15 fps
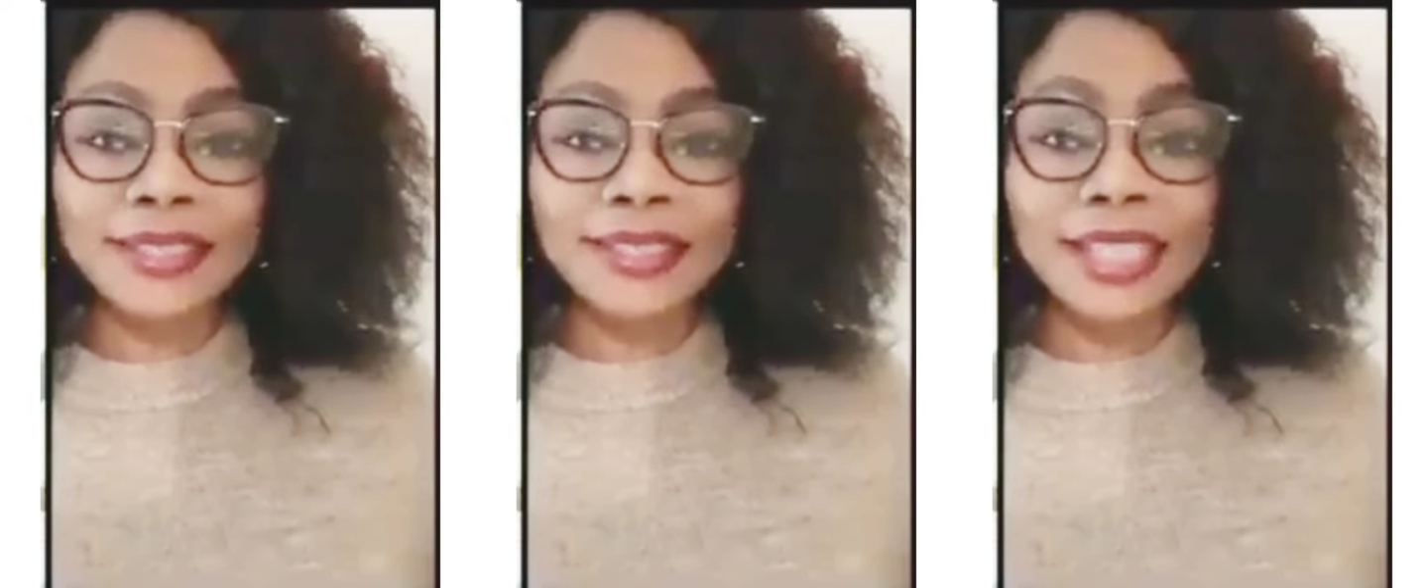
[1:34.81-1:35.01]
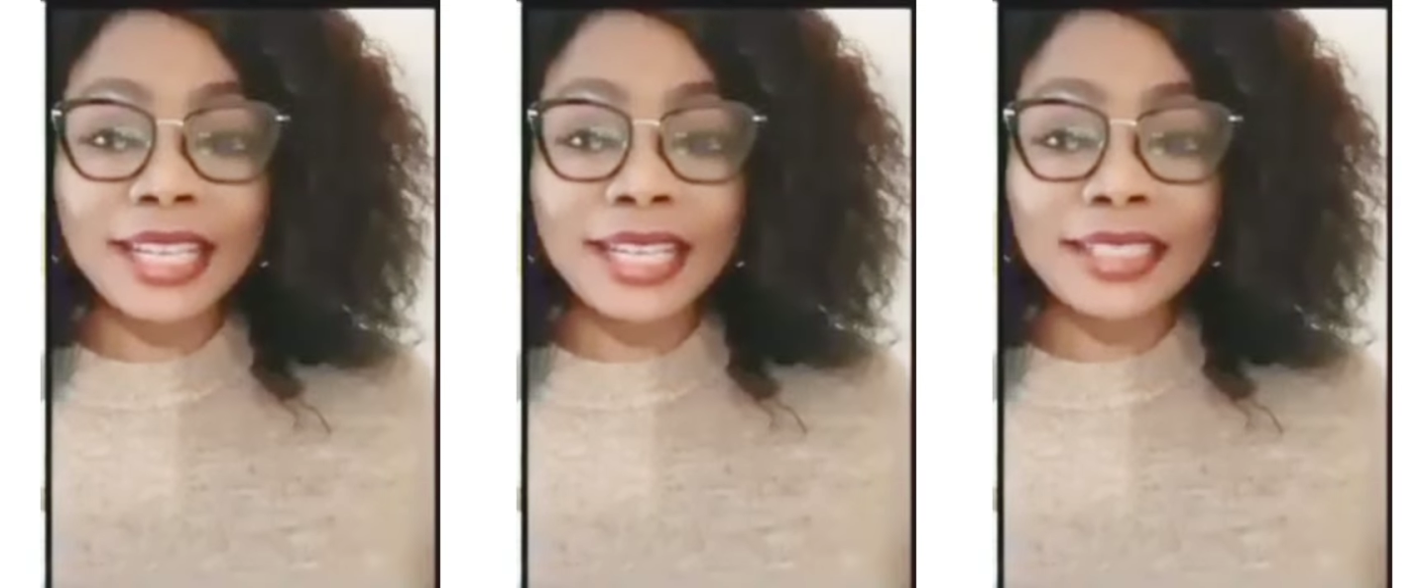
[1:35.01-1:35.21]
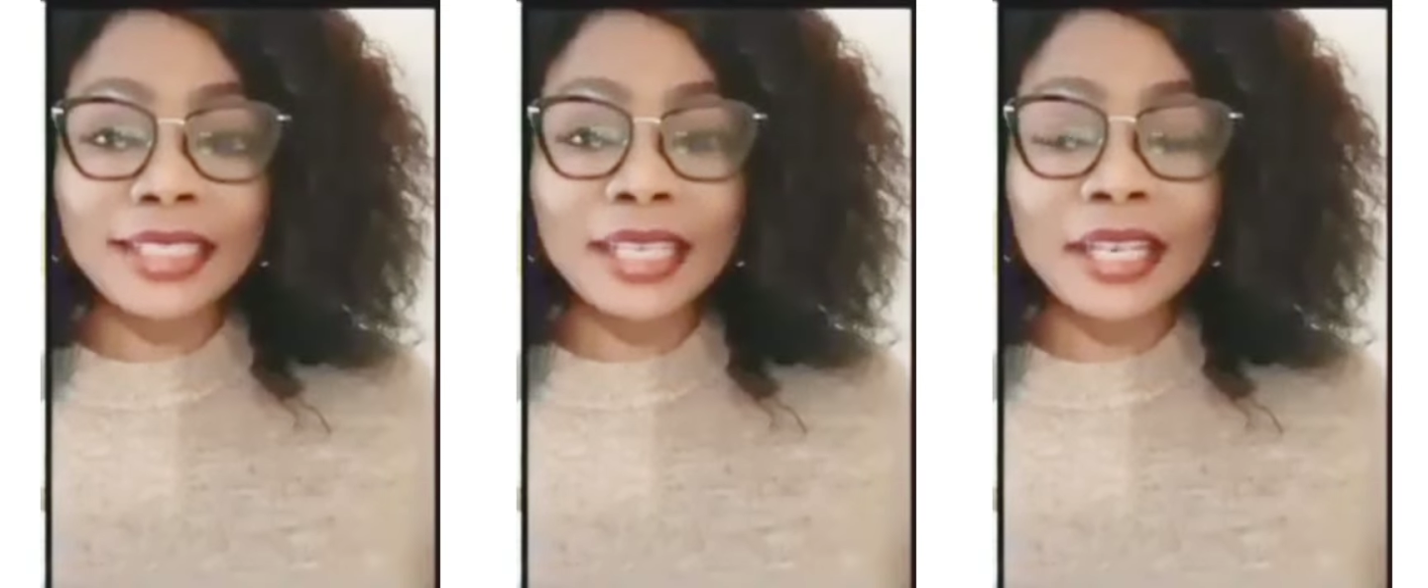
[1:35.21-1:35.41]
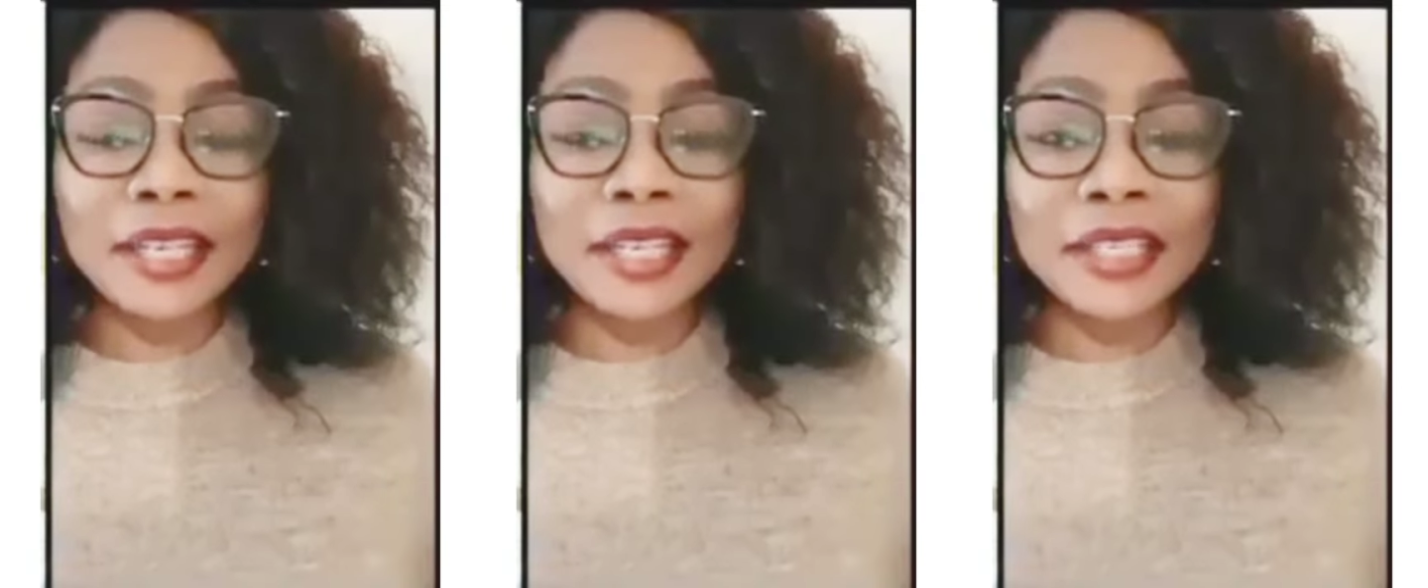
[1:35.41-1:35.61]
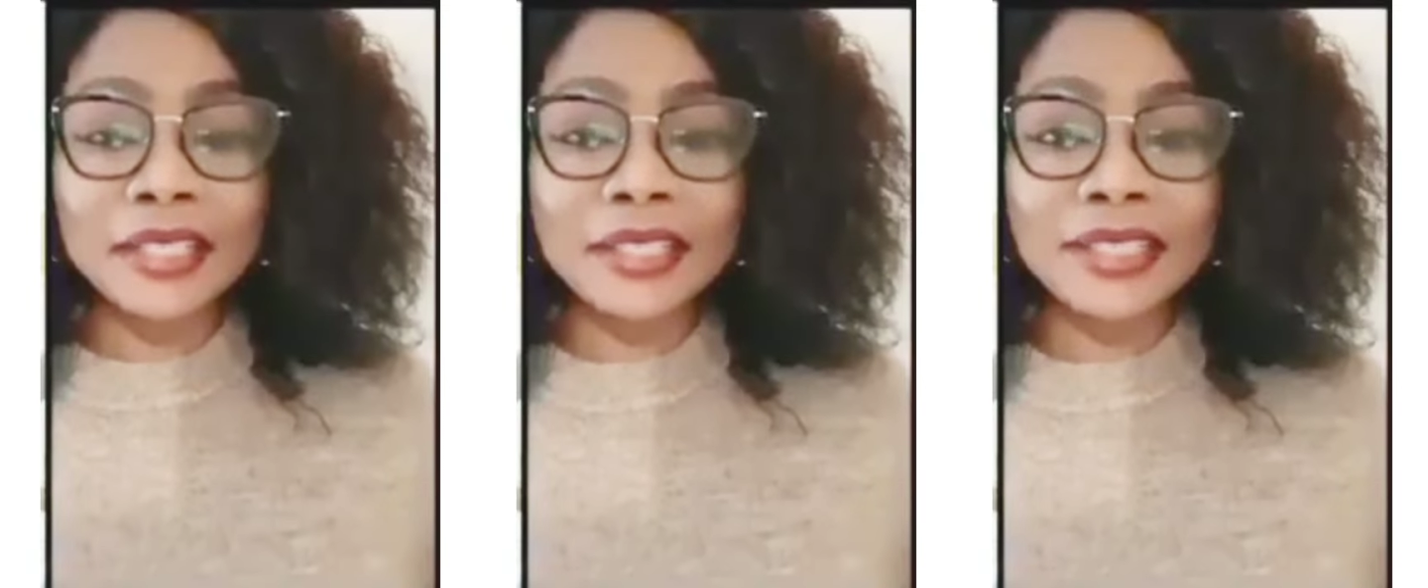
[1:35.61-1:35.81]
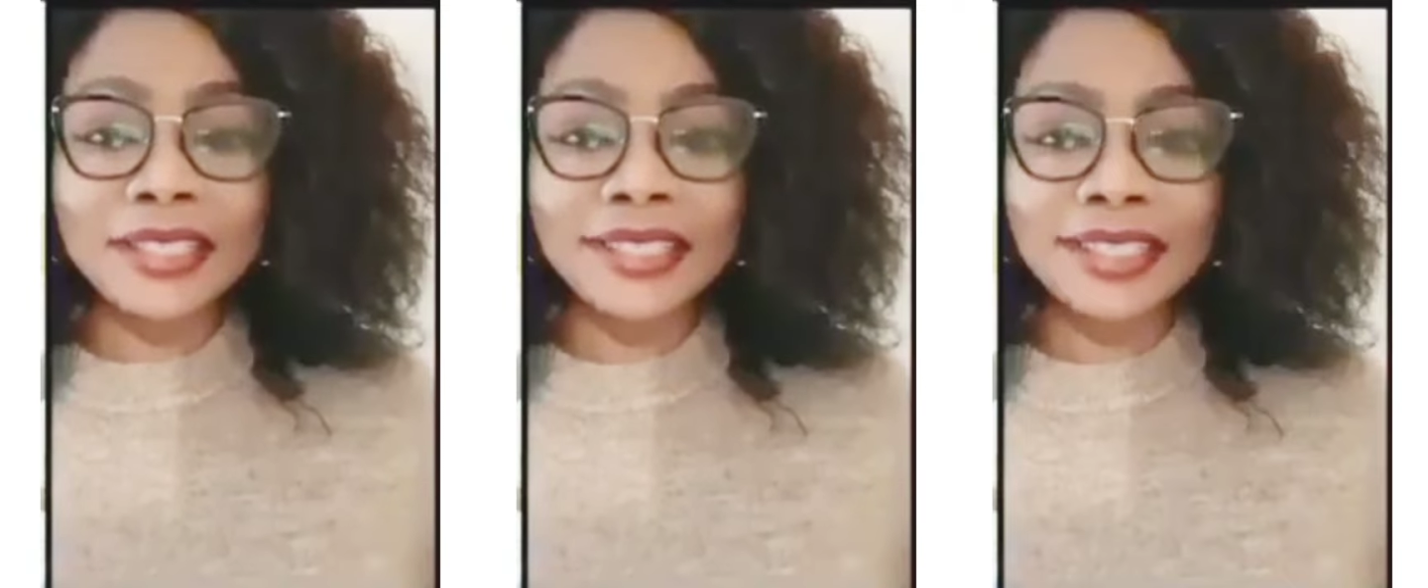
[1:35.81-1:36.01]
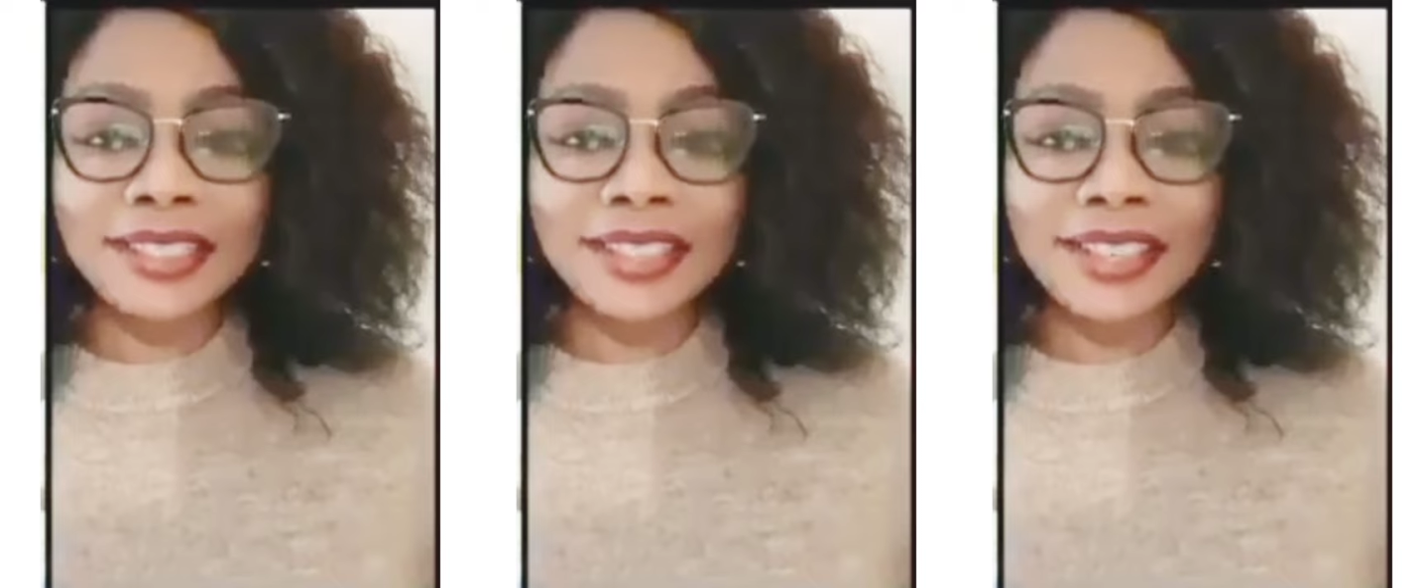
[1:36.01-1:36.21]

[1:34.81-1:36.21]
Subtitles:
she has 3 kids.